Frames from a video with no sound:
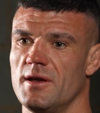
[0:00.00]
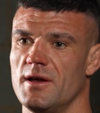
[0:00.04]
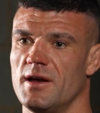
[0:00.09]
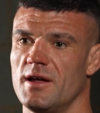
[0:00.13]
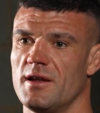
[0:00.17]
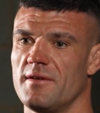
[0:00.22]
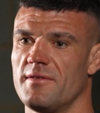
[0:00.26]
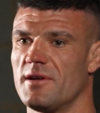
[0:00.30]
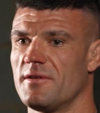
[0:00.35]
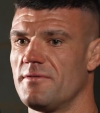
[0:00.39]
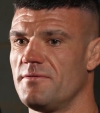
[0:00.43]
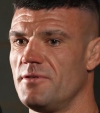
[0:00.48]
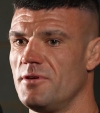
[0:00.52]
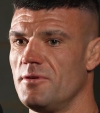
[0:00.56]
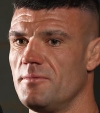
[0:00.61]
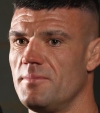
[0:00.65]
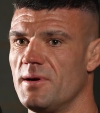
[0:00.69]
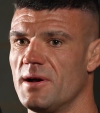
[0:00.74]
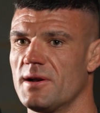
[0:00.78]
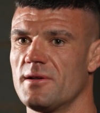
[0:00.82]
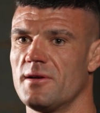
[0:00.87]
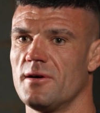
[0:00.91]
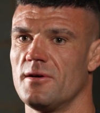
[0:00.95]
And I've had a few
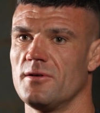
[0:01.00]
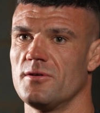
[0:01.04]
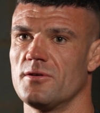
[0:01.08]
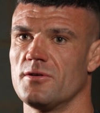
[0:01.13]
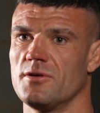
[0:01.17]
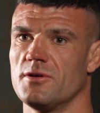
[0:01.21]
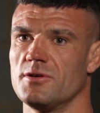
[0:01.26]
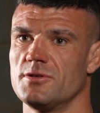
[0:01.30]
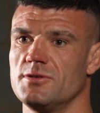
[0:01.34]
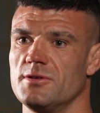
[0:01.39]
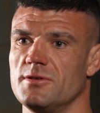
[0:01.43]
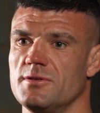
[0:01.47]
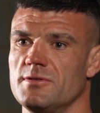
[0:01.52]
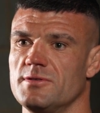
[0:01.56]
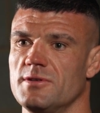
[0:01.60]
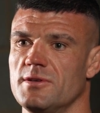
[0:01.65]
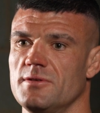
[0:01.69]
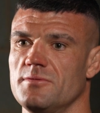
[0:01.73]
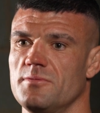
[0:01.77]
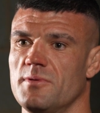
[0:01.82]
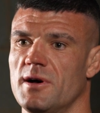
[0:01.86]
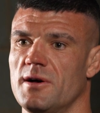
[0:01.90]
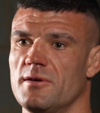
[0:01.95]
bad concussions
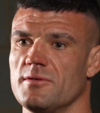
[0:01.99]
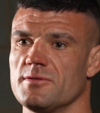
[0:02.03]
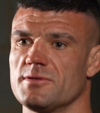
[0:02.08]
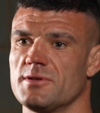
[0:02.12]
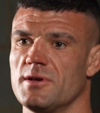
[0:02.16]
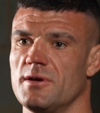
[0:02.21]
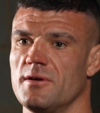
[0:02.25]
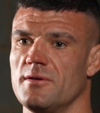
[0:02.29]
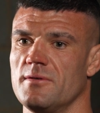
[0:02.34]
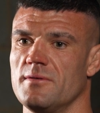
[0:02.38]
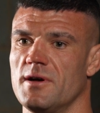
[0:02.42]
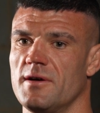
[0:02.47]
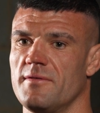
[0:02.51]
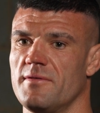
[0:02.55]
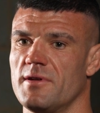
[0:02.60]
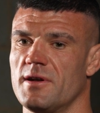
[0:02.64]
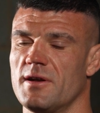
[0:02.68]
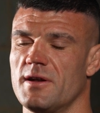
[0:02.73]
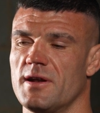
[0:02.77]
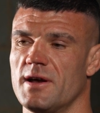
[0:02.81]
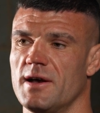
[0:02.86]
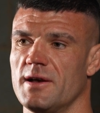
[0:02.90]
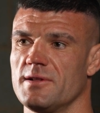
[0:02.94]
as well, so I've
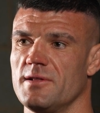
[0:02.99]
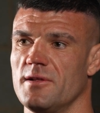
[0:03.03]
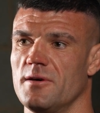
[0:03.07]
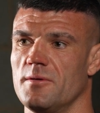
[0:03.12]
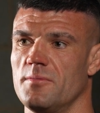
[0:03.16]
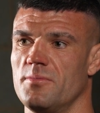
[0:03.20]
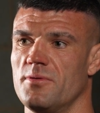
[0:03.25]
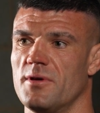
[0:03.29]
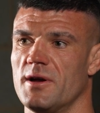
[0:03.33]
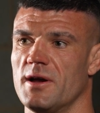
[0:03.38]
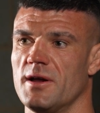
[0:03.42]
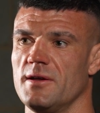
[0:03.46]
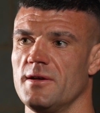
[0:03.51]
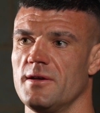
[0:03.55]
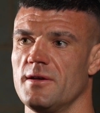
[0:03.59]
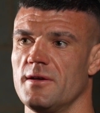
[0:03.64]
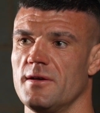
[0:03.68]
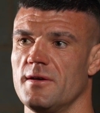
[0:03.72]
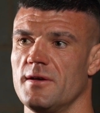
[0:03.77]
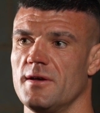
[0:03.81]
had a nice little break.